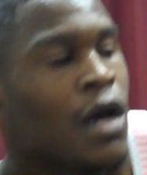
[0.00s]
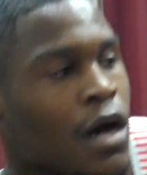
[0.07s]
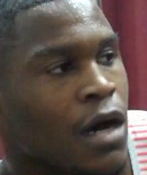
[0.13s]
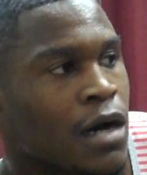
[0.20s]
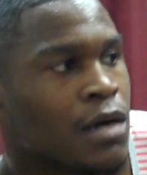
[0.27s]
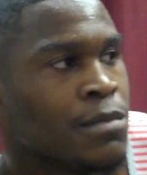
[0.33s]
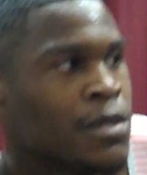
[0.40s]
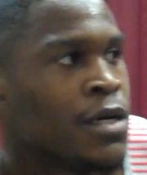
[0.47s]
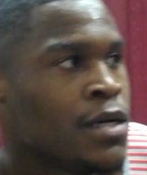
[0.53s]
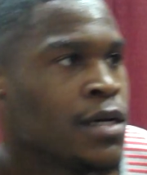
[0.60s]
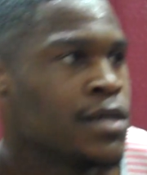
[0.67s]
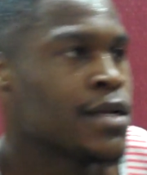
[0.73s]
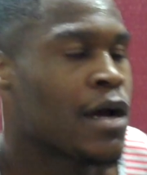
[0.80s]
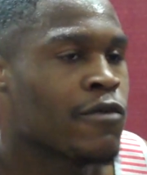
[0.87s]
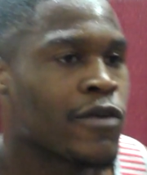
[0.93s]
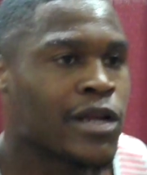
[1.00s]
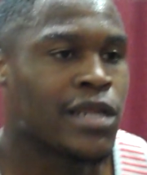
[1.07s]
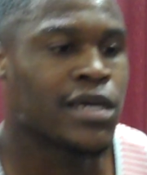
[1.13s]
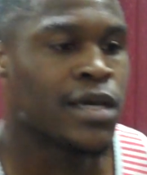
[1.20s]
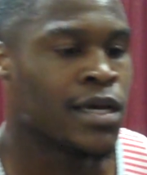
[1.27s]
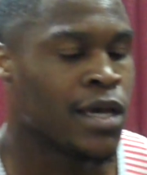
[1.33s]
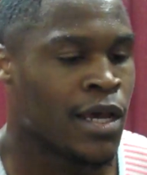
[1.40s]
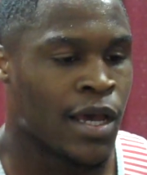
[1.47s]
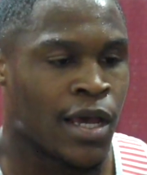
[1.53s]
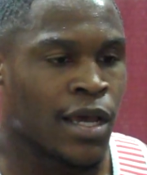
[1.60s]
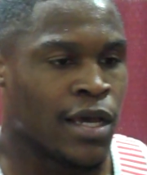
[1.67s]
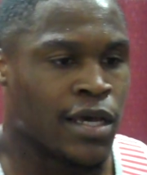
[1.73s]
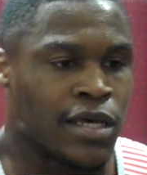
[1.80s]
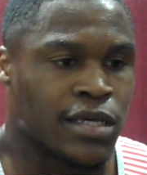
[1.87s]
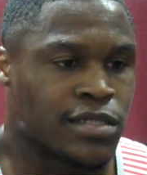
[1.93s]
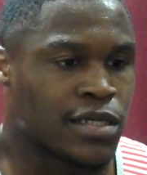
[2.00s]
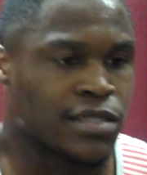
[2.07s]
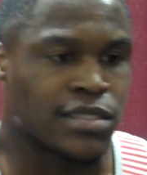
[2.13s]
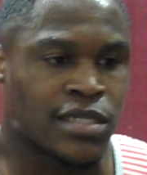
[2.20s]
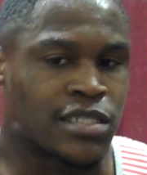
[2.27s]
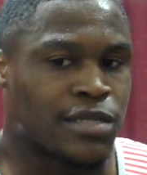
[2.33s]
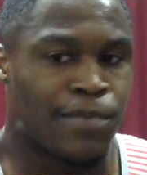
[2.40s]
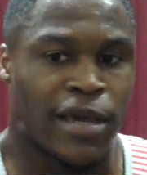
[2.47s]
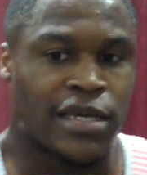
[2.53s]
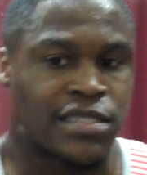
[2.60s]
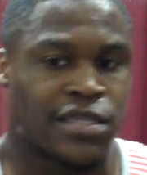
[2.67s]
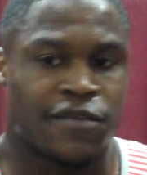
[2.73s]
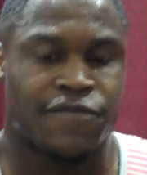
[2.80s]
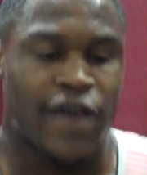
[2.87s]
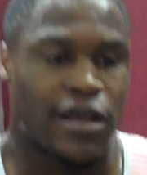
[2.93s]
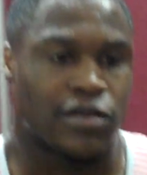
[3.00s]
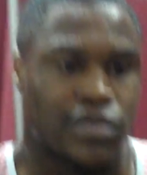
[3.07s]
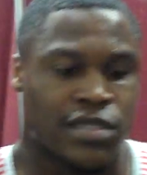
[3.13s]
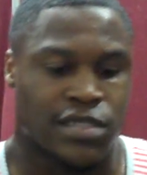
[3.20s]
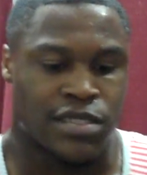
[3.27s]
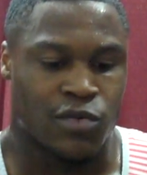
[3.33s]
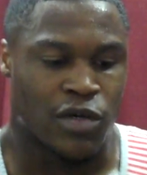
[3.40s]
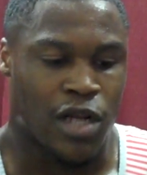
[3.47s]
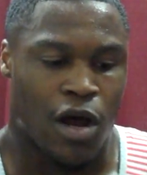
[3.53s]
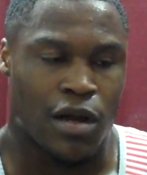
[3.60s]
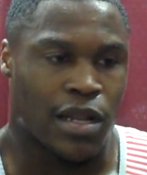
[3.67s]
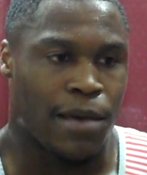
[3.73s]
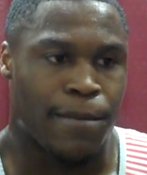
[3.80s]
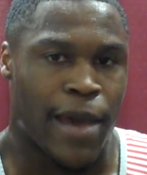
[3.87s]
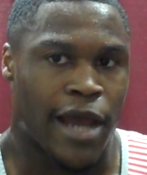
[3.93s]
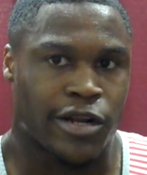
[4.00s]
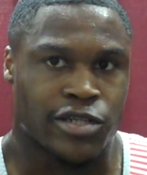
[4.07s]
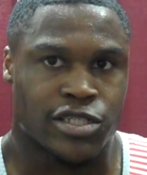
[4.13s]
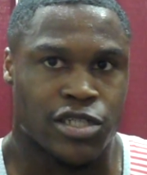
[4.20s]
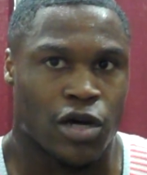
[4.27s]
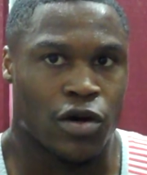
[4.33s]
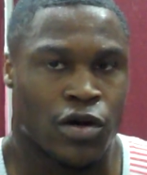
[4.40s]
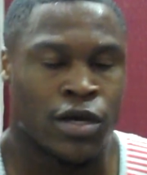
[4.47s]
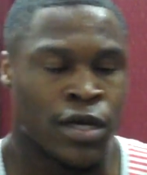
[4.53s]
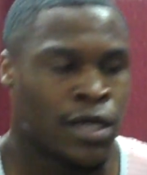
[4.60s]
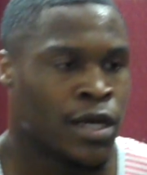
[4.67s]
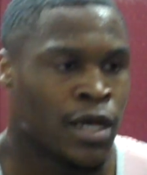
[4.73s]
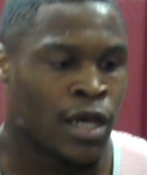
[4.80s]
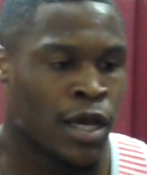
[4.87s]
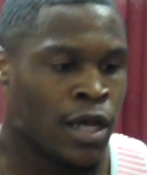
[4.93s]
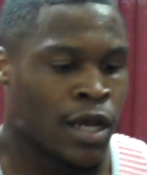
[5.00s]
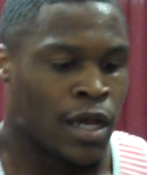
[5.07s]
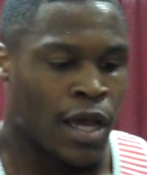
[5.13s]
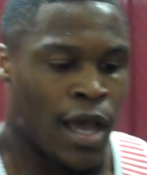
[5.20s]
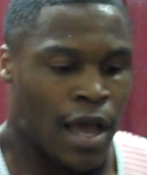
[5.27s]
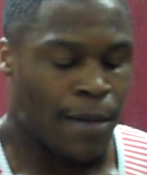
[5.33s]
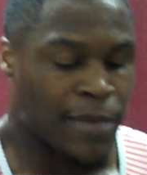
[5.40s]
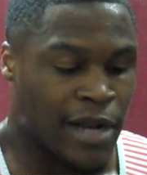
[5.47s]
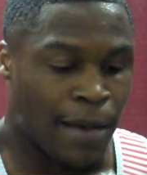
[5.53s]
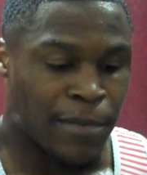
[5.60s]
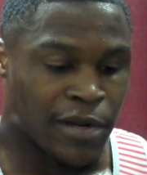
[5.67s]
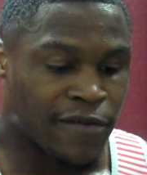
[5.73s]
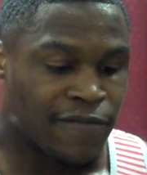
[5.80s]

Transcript: Not really. Just to make it to the finals is what all that matters, so I mean, I'm in